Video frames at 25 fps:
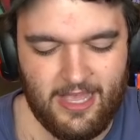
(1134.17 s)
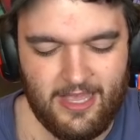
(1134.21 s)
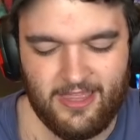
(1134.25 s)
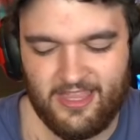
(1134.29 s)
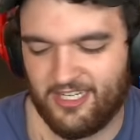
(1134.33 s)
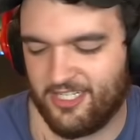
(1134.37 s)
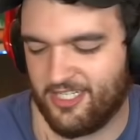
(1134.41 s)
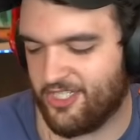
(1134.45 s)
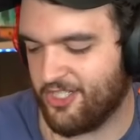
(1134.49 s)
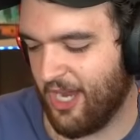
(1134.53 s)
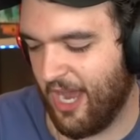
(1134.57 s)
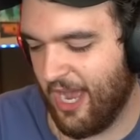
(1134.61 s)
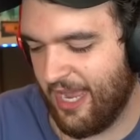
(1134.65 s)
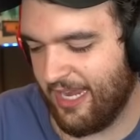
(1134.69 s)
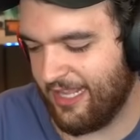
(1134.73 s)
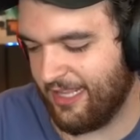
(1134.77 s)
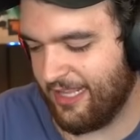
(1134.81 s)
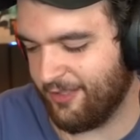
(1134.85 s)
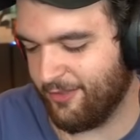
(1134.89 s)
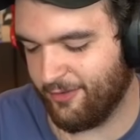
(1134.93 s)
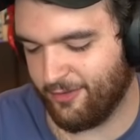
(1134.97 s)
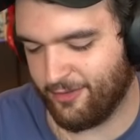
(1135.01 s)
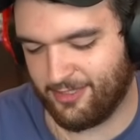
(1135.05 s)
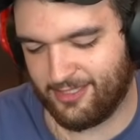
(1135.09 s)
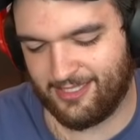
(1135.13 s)
the shiny
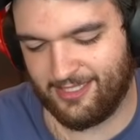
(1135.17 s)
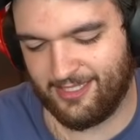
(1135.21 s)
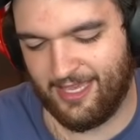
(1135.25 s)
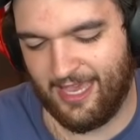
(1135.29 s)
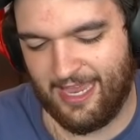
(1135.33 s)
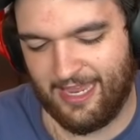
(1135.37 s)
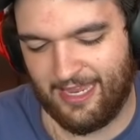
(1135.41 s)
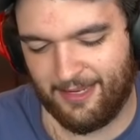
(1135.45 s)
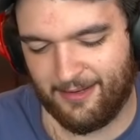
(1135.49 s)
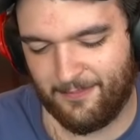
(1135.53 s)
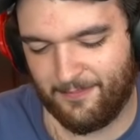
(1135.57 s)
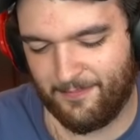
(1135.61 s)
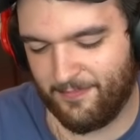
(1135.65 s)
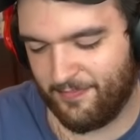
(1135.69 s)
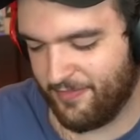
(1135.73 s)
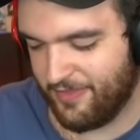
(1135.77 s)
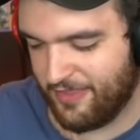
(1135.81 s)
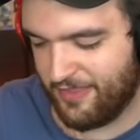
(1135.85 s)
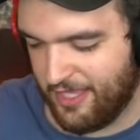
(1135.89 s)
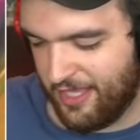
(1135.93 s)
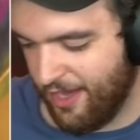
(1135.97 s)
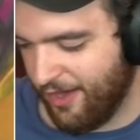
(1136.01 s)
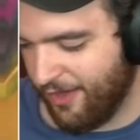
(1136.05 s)
looks like the